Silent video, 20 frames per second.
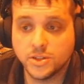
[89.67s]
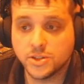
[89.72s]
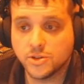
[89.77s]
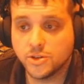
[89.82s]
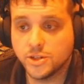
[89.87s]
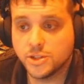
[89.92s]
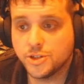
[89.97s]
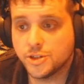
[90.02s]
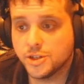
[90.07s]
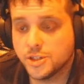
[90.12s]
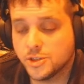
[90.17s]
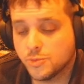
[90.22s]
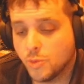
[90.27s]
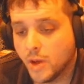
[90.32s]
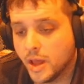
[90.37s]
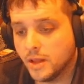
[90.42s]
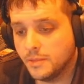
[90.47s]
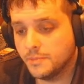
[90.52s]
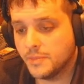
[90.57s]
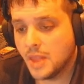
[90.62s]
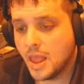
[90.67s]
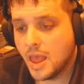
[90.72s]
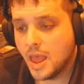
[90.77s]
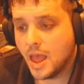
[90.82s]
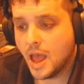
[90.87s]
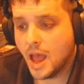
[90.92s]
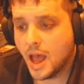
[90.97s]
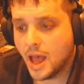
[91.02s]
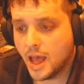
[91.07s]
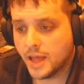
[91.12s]
creature as well.
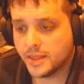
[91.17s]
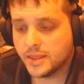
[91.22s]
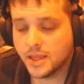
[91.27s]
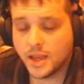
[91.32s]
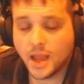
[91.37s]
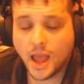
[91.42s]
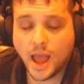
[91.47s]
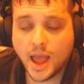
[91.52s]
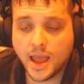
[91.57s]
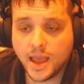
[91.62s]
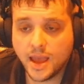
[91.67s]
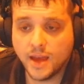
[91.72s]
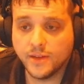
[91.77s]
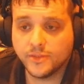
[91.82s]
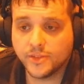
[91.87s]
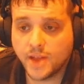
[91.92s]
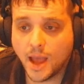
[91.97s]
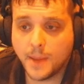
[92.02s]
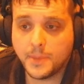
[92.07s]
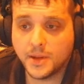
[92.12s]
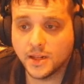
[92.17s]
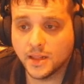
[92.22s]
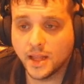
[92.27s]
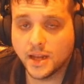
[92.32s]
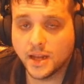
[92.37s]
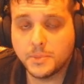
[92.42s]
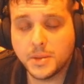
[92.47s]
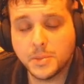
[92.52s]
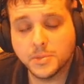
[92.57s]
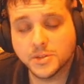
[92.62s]
That I have copied a
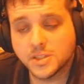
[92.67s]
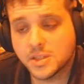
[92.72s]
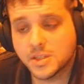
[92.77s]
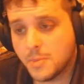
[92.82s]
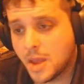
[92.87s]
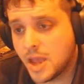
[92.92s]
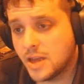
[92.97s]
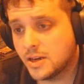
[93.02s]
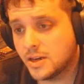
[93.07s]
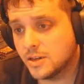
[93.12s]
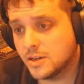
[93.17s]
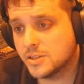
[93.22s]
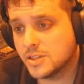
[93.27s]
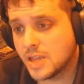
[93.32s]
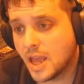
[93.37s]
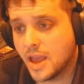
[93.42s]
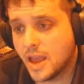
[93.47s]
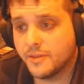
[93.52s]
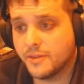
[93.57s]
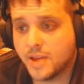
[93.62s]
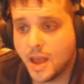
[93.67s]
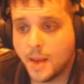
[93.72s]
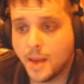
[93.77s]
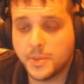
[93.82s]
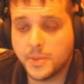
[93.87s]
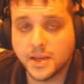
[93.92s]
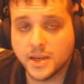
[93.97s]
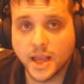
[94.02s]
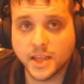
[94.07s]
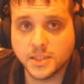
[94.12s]
lot of people's commanders. I have
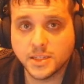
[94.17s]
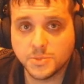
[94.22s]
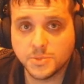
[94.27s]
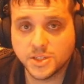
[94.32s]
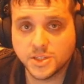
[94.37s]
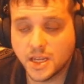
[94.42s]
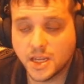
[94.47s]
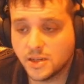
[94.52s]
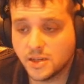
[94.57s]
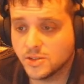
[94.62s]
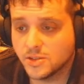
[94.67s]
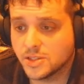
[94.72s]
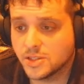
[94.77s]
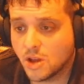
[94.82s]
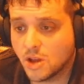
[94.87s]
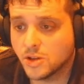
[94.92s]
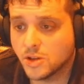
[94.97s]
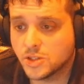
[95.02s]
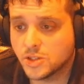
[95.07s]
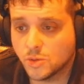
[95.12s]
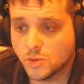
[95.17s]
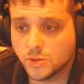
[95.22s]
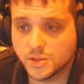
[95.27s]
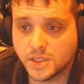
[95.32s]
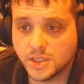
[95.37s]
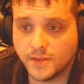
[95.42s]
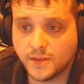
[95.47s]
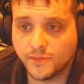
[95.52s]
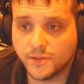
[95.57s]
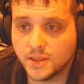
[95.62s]
copied Esper Sentinels, all sorts
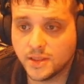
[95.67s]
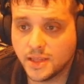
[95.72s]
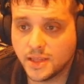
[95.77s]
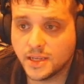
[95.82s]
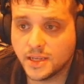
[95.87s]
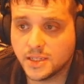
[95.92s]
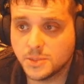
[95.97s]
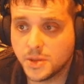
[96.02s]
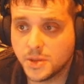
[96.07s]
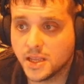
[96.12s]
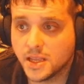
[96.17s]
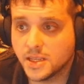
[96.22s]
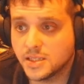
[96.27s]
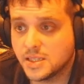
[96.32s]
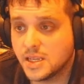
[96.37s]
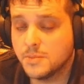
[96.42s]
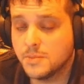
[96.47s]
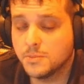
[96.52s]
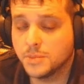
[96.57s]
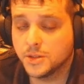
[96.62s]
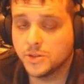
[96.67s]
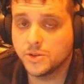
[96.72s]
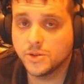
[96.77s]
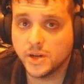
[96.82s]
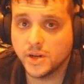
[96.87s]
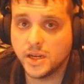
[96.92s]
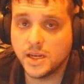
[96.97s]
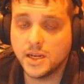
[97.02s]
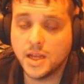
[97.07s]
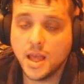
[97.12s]
of different things, because in
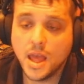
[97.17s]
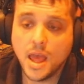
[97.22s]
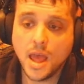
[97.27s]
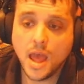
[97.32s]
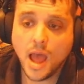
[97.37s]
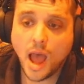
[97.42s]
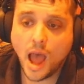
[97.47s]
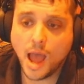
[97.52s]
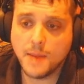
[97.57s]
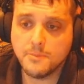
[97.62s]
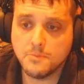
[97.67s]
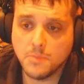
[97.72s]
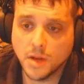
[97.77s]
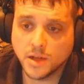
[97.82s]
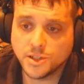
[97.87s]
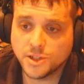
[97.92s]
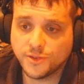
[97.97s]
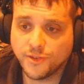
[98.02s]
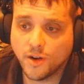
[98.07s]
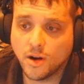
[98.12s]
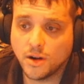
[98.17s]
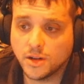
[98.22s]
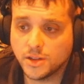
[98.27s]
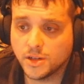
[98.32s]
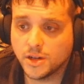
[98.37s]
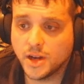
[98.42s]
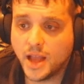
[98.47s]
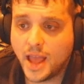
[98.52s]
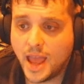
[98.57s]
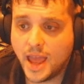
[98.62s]
blue-green, I'm much
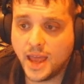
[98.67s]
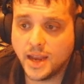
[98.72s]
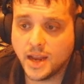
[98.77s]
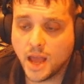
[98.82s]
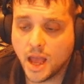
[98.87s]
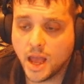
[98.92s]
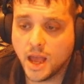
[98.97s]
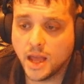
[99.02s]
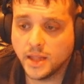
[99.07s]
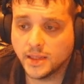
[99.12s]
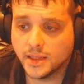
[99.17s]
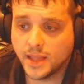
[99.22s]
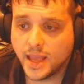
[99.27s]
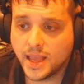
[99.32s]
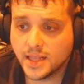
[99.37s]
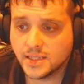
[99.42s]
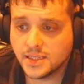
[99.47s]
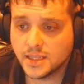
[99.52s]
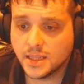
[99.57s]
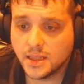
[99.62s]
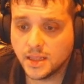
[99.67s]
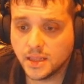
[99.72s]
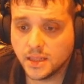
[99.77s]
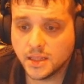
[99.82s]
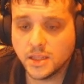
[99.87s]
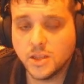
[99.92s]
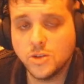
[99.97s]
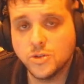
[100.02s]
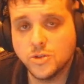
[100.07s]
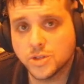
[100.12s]
farther ahead on lands than
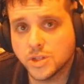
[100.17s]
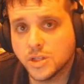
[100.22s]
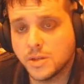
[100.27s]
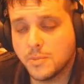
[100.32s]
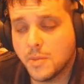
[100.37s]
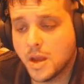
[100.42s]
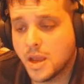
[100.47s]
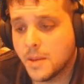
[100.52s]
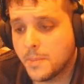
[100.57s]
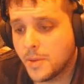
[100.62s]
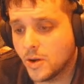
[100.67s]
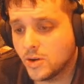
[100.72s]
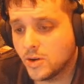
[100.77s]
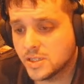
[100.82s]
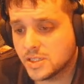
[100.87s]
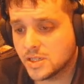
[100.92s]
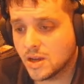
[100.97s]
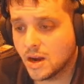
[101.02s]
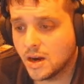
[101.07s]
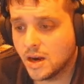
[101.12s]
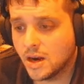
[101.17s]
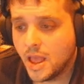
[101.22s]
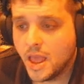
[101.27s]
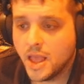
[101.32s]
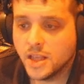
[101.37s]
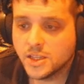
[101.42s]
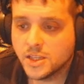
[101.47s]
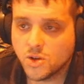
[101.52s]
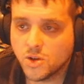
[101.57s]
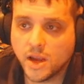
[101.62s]
usually my opponents are,
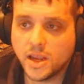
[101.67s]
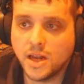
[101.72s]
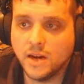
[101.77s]
so I can